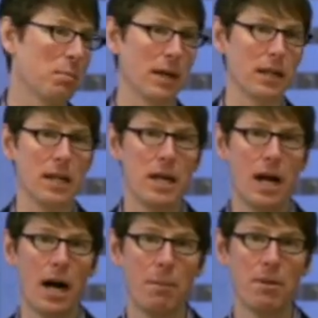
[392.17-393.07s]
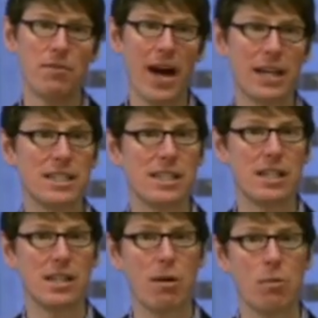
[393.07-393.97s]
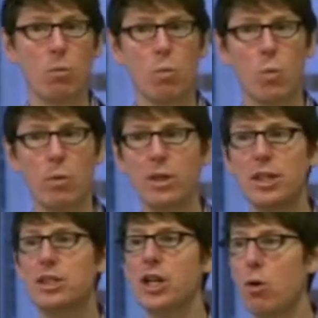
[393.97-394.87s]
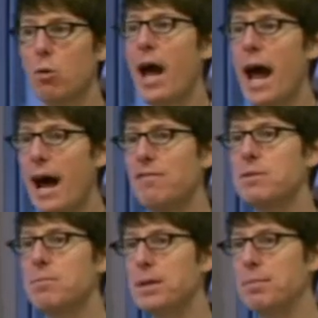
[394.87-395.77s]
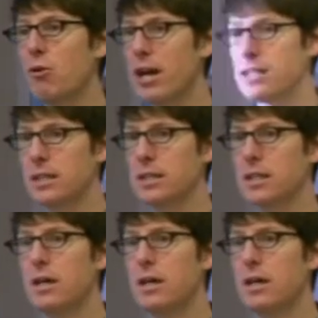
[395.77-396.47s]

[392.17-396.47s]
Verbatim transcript: But uh, the fact is that, that we really don't have to be present